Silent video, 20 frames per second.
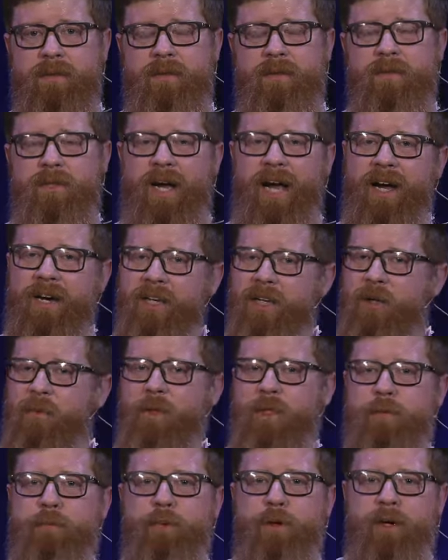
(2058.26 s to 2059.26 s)
So, how do you
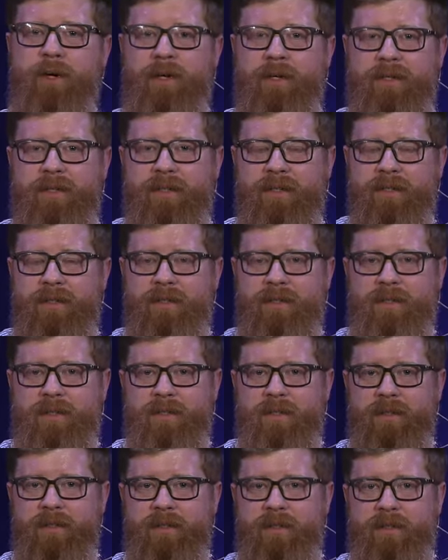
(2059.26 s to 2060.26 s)
respond
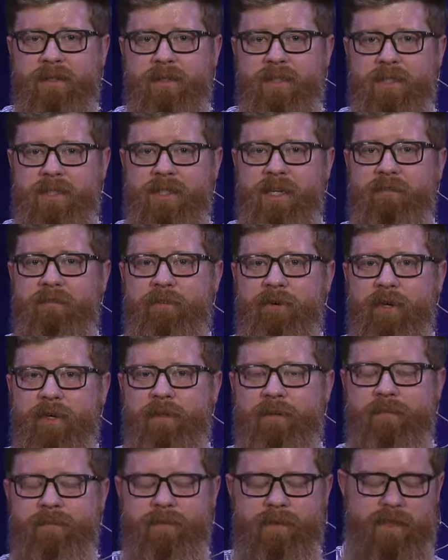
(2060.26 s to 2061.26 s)
to suffering?
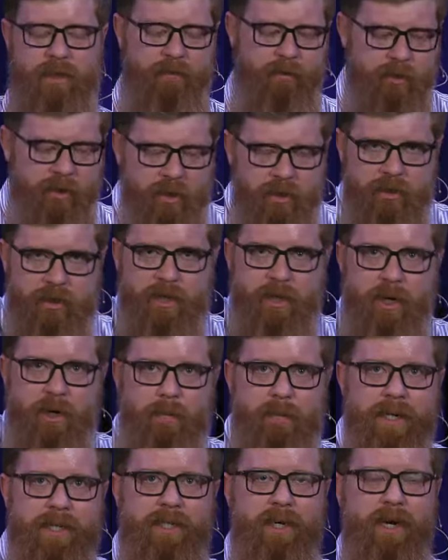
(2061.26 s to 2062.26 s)
Several years ago,
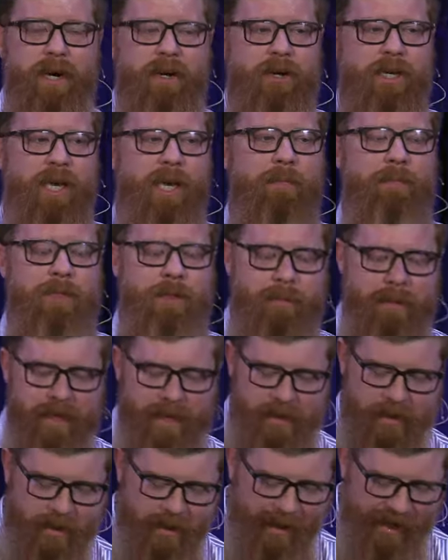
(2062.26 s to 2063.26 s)
my daughter came to me
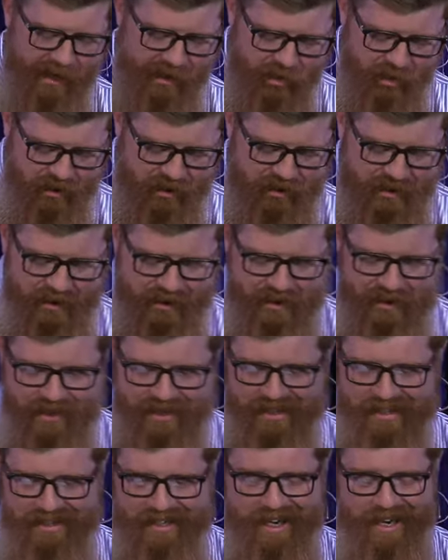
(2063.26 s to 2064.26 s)
and, and she said,
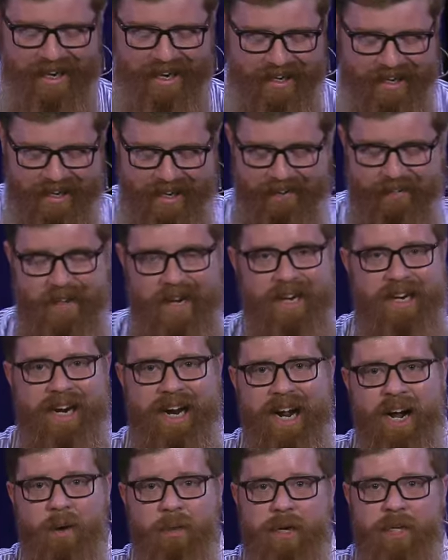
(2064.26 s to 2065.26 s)
Dad, I, have got an
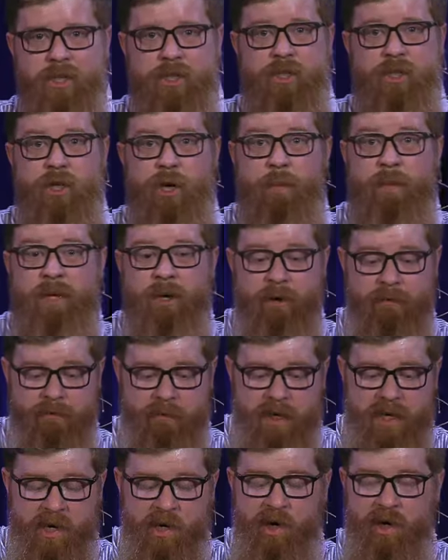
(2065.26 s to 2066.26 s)
owie. And she showed me her
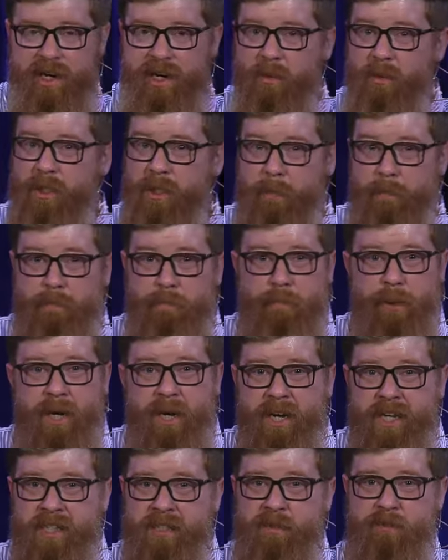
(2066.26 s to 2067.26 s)
finger, and it was a
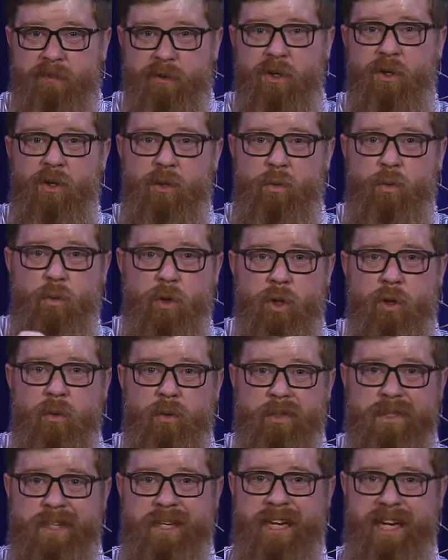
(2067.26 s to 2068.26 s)
pus filled
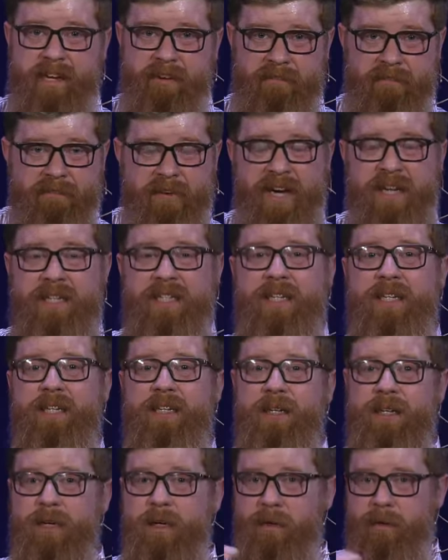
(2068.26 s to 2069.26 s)
wound, infected,
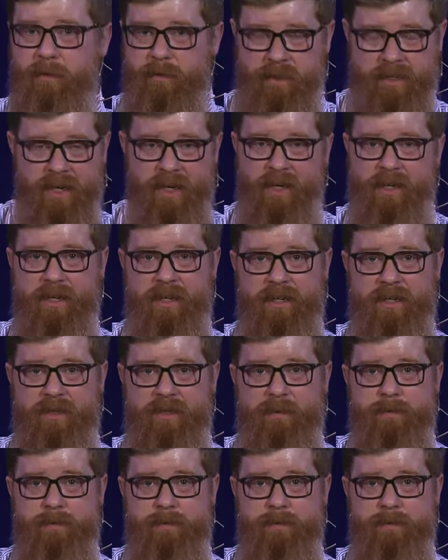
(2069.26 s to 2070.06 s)
yuck.